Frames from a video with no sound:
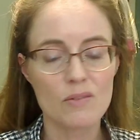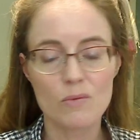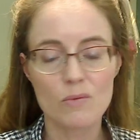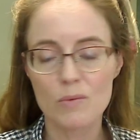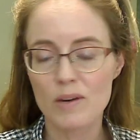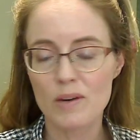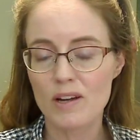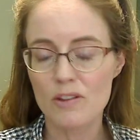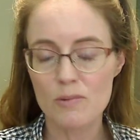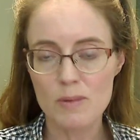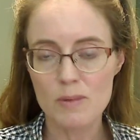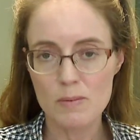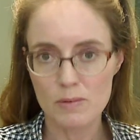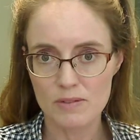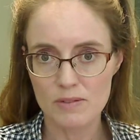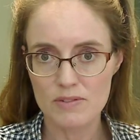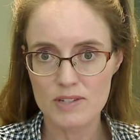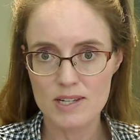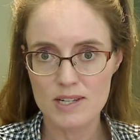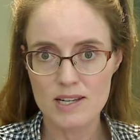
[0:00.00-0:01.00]
what other people
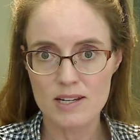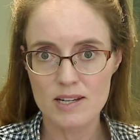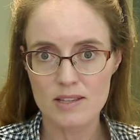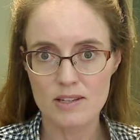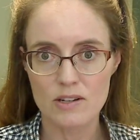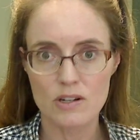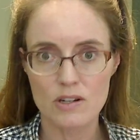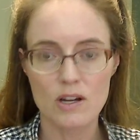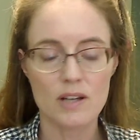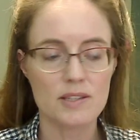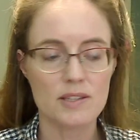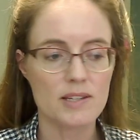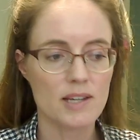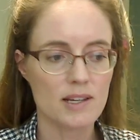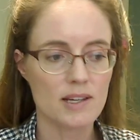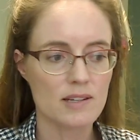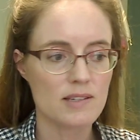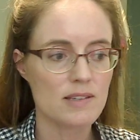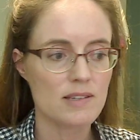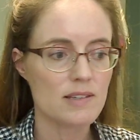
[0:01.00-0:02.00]
have seen in their
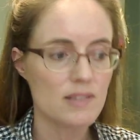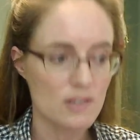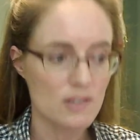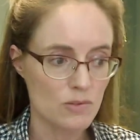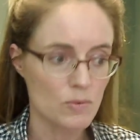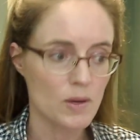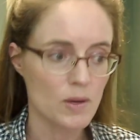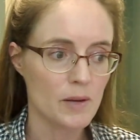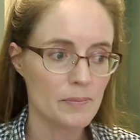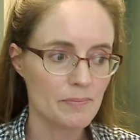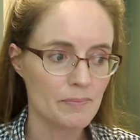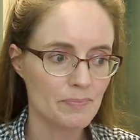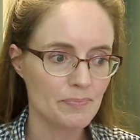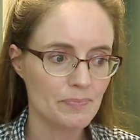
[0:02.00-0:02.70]
contexts as well.